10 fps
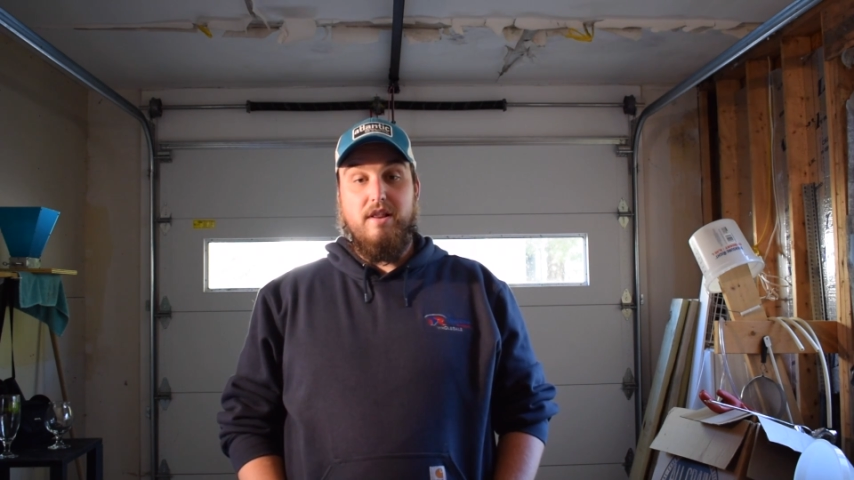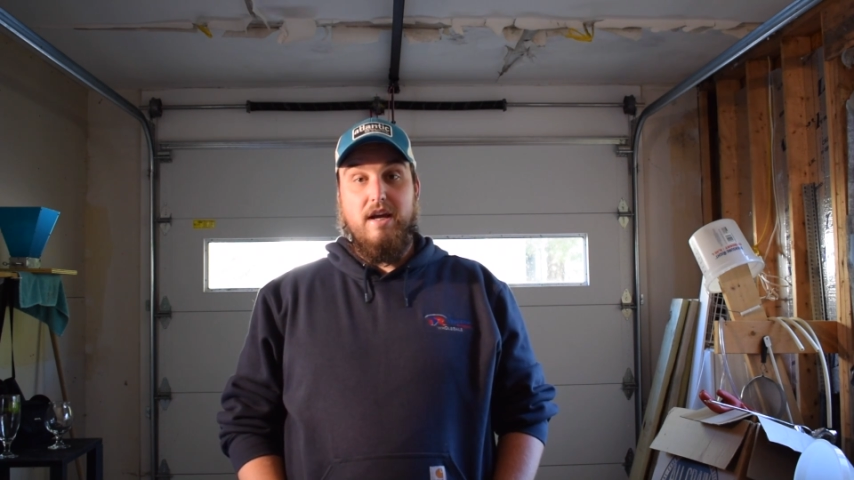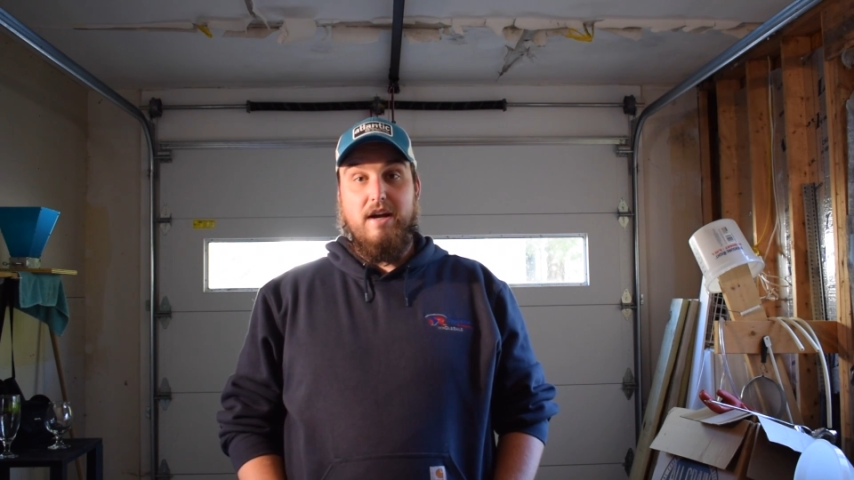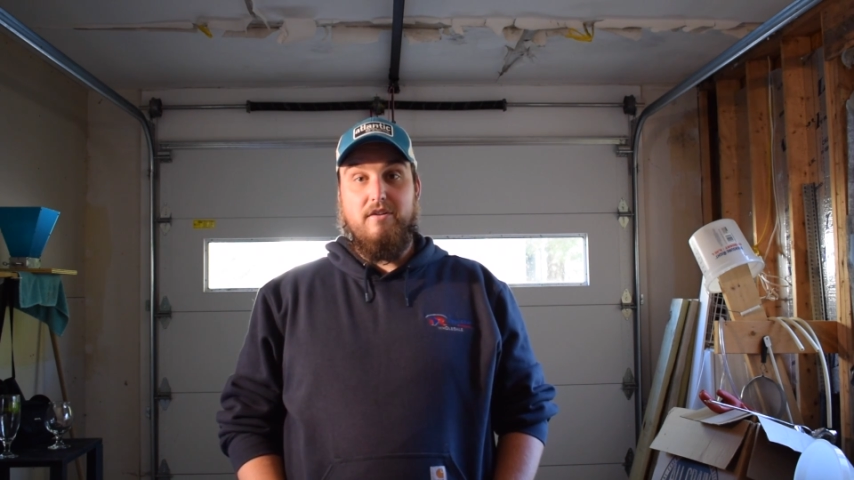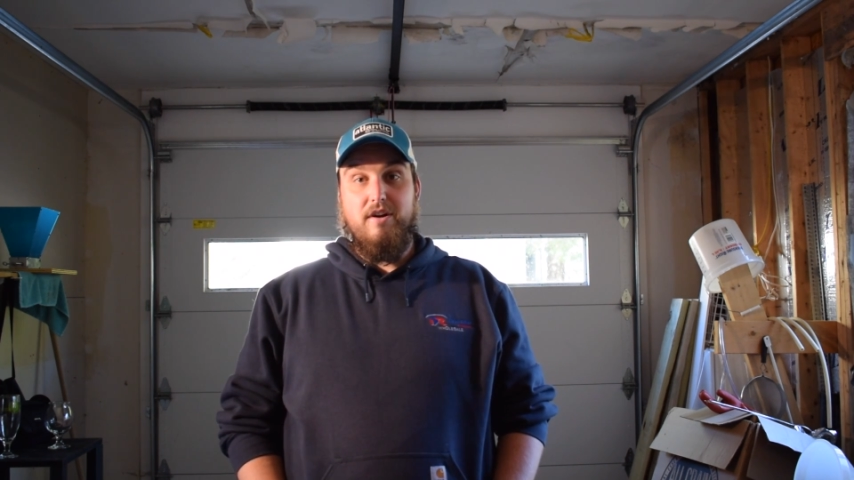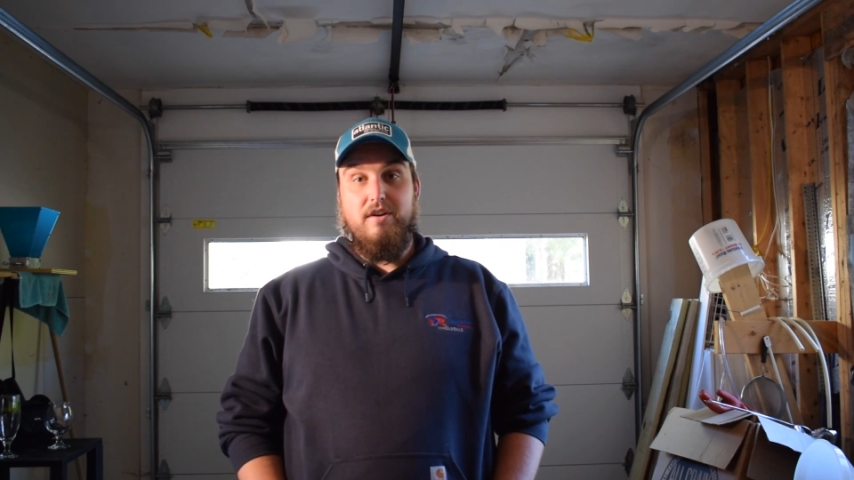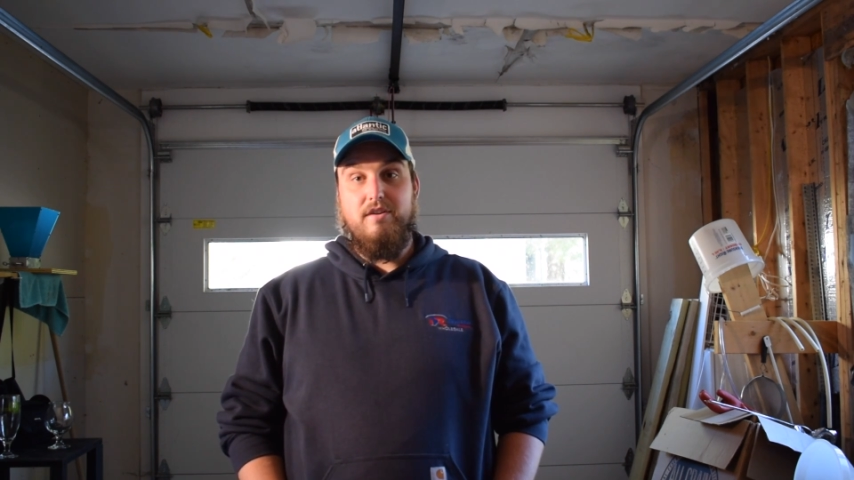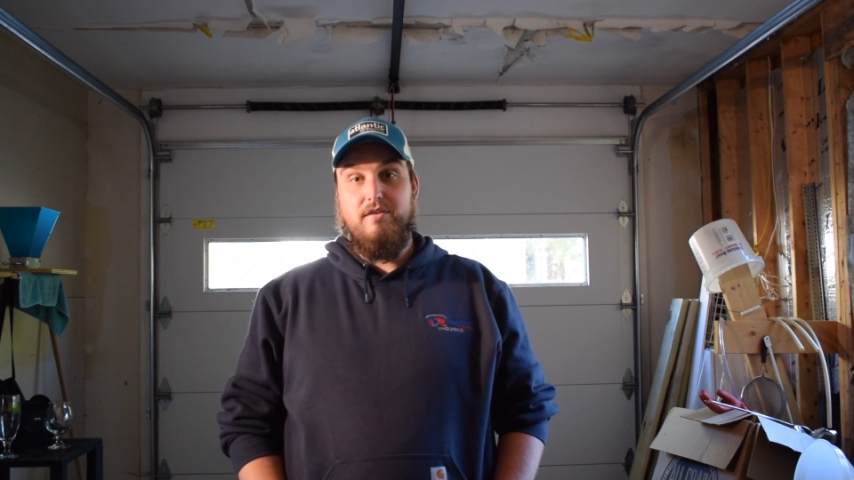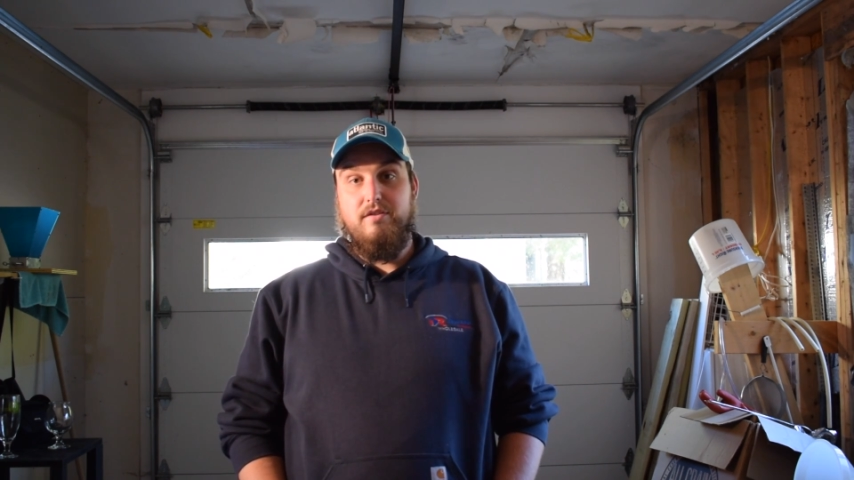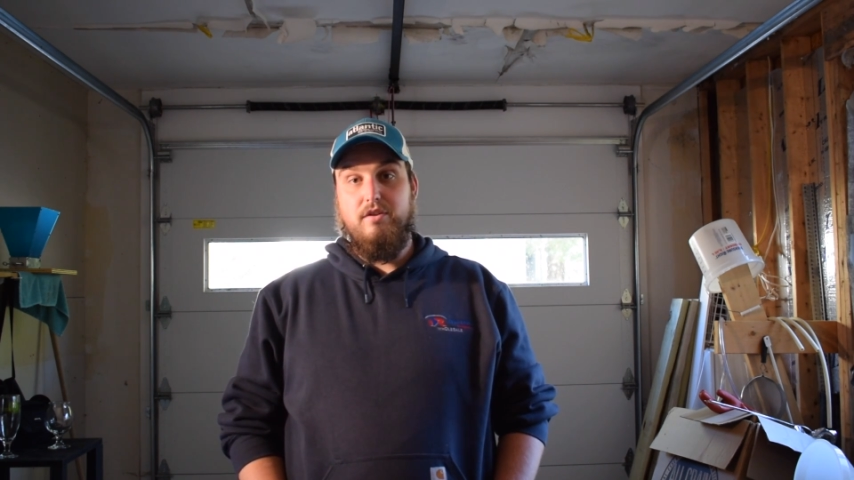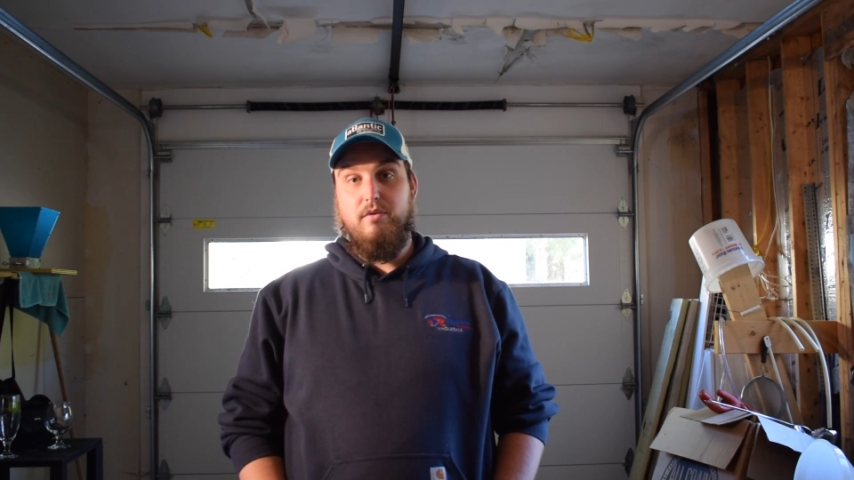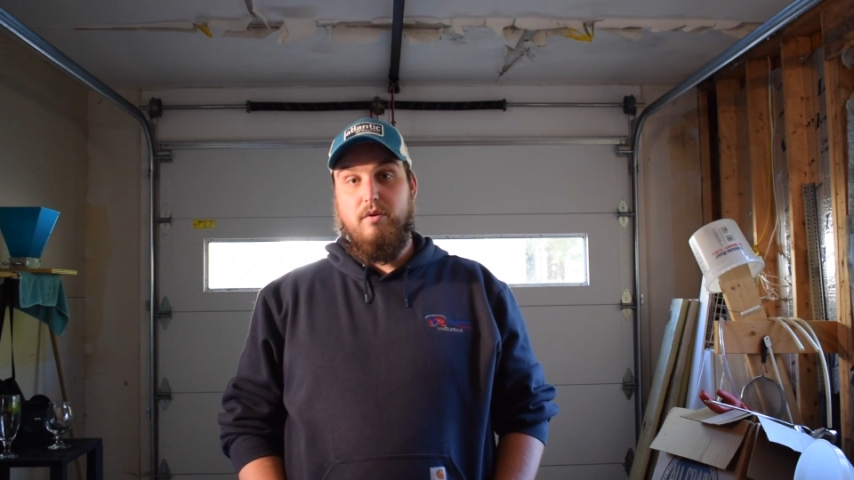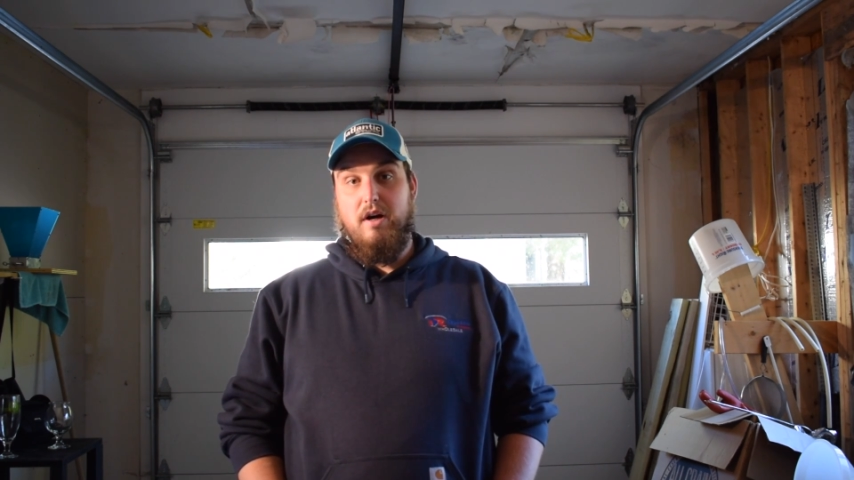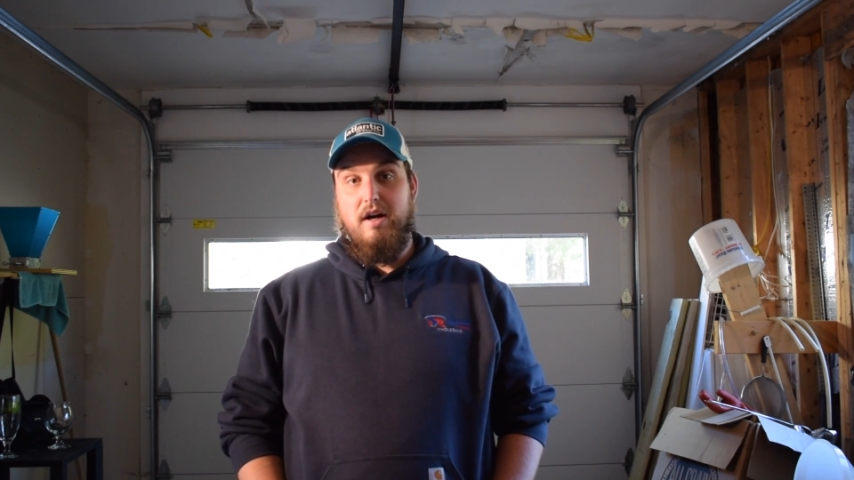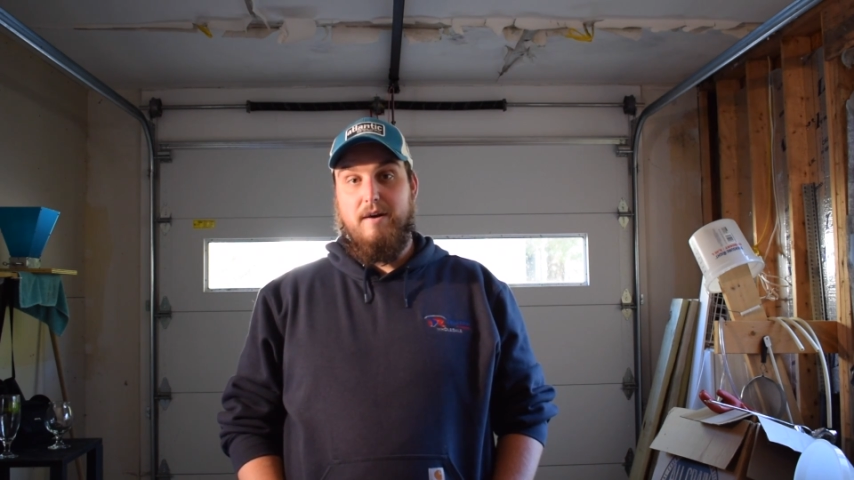in there and
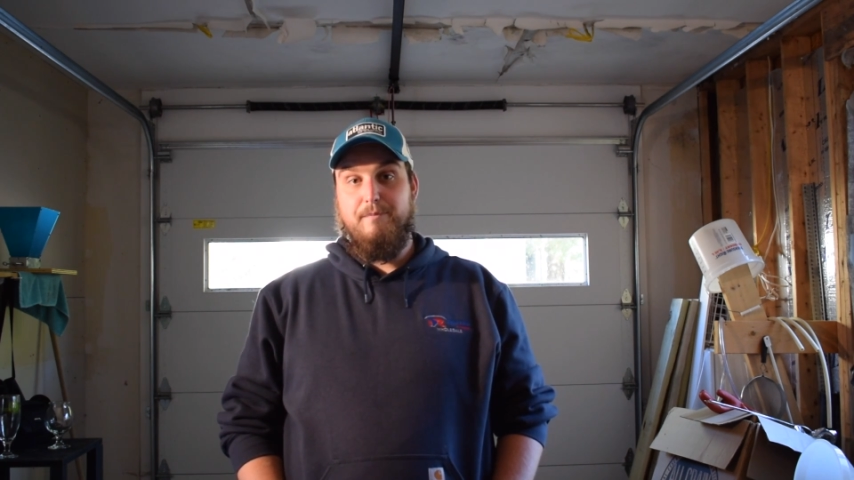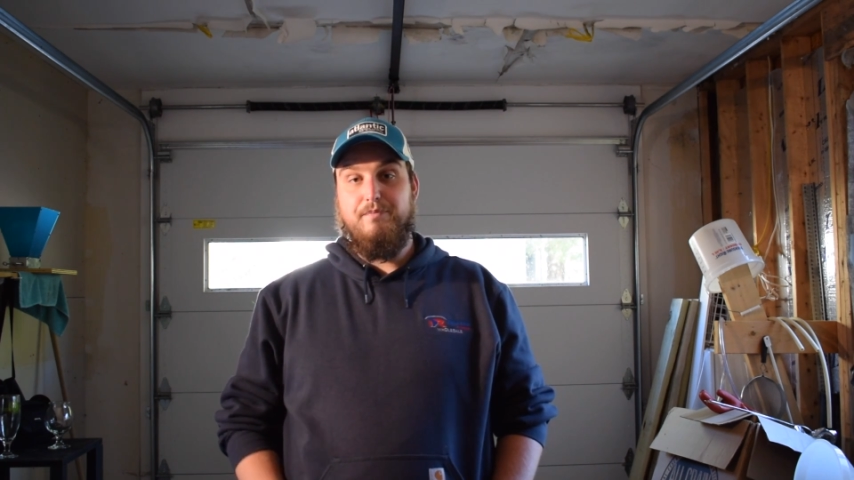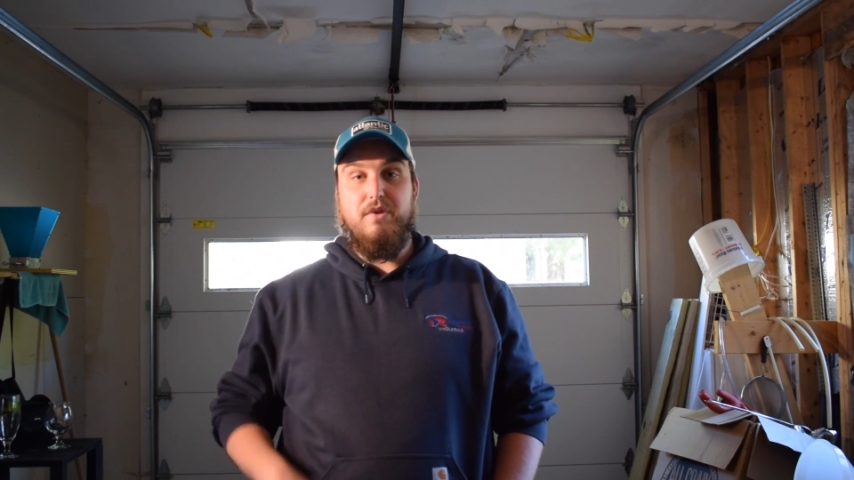do uh,